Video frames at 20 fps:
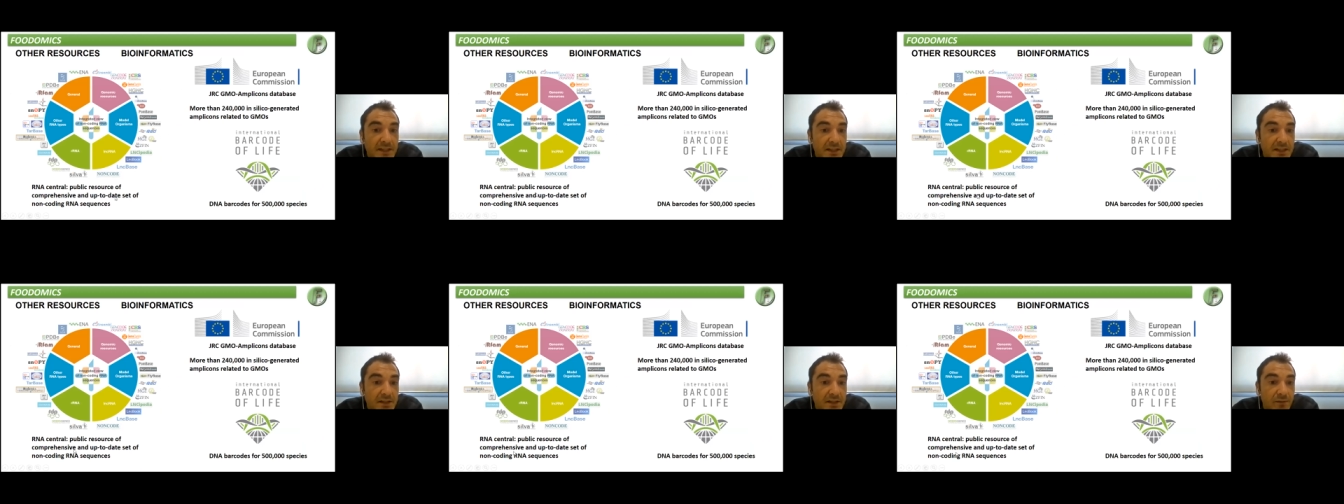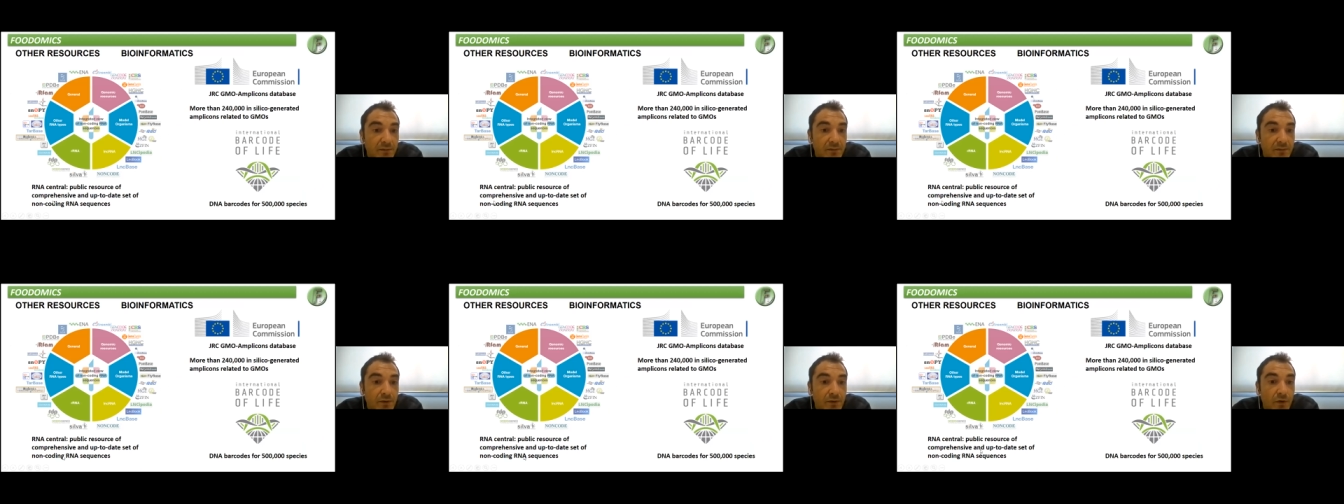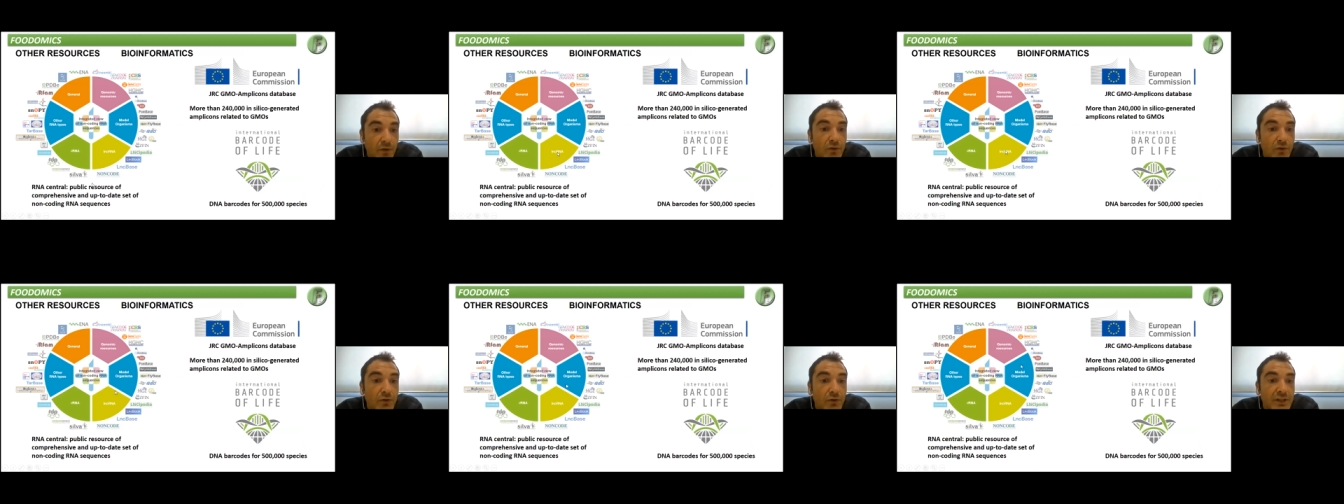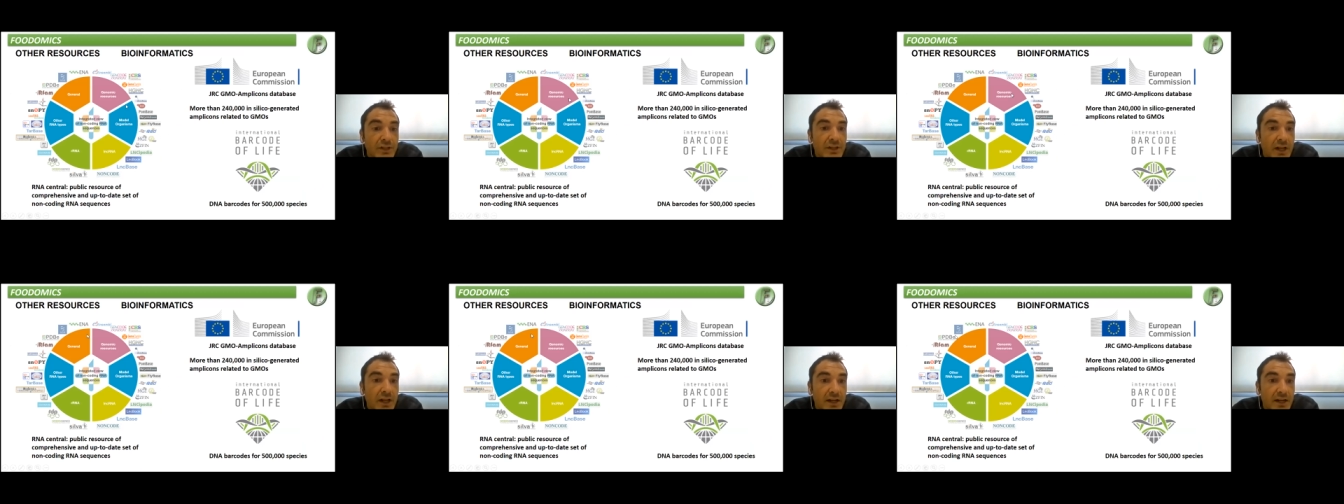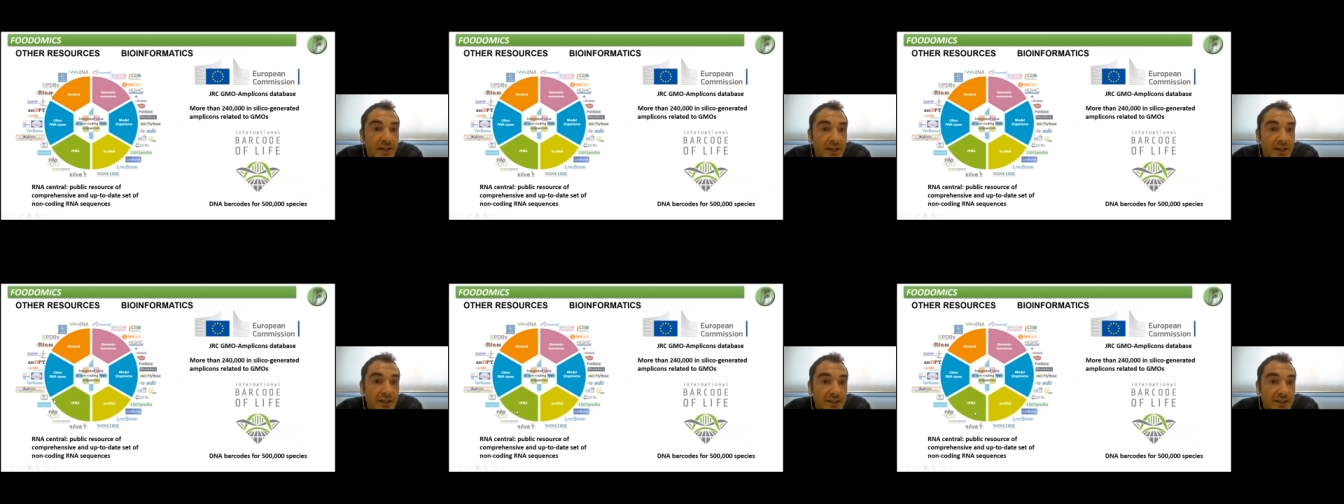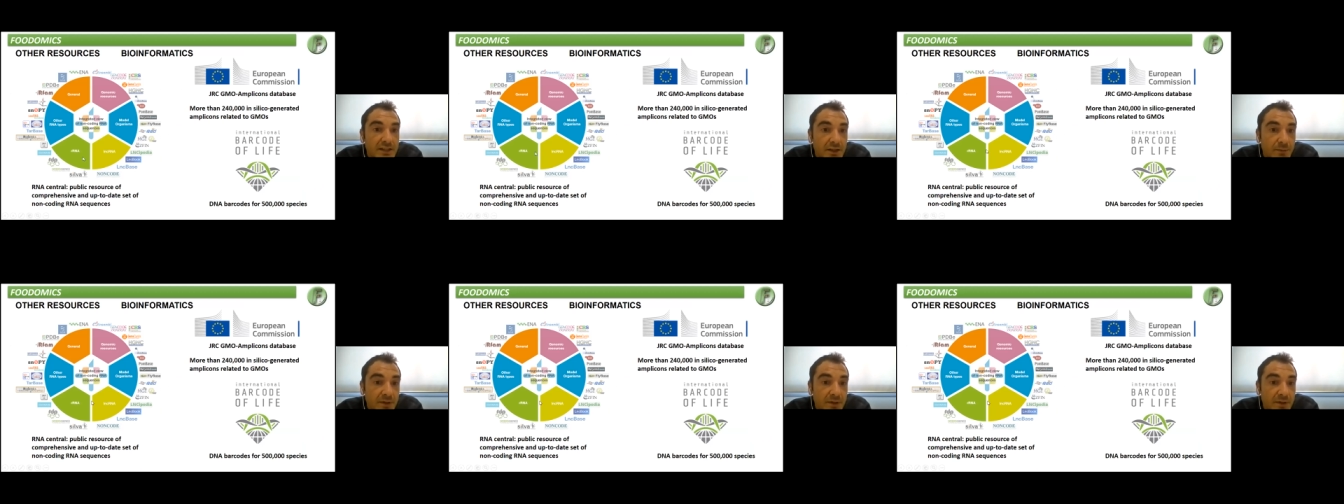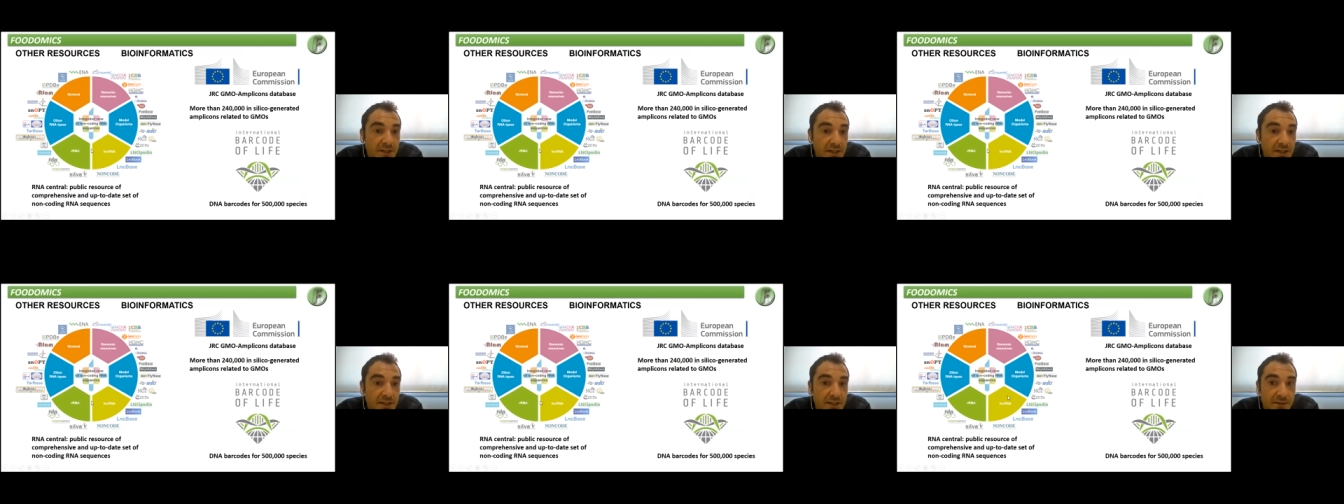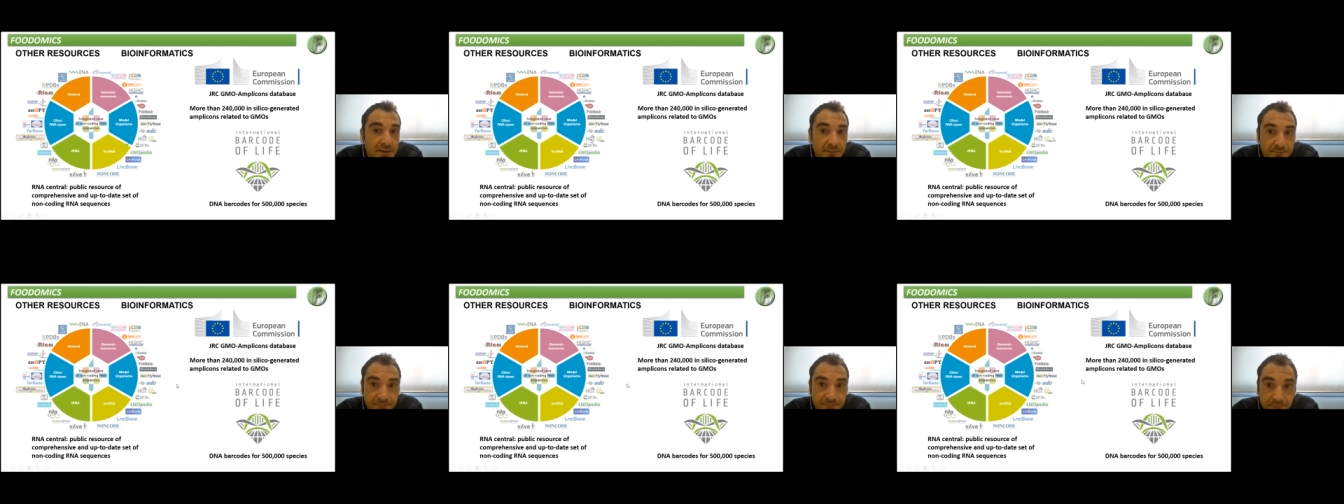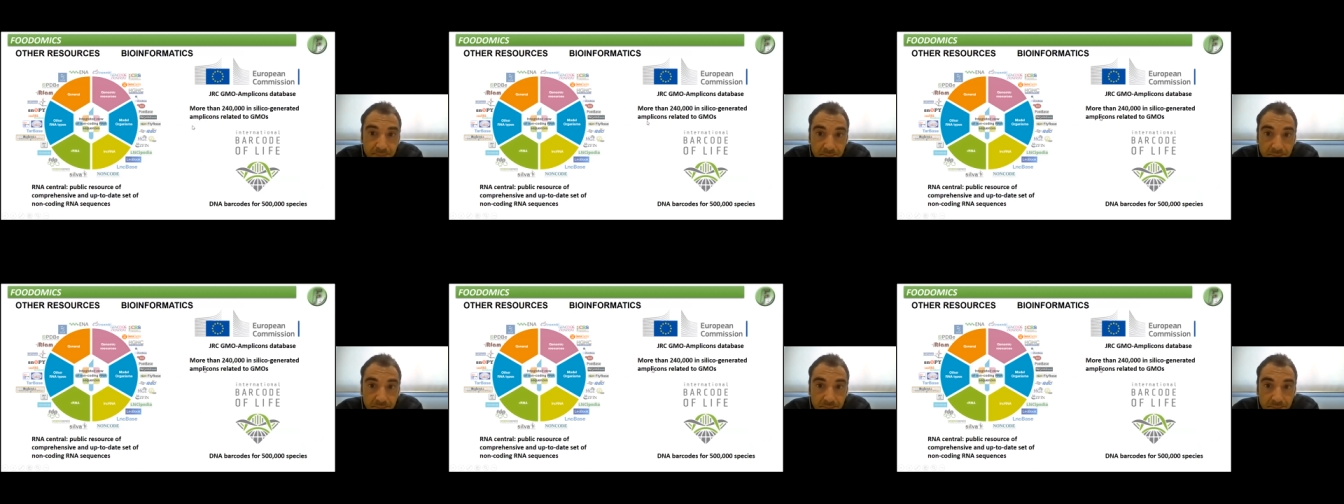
set of non-coding RNA sequences,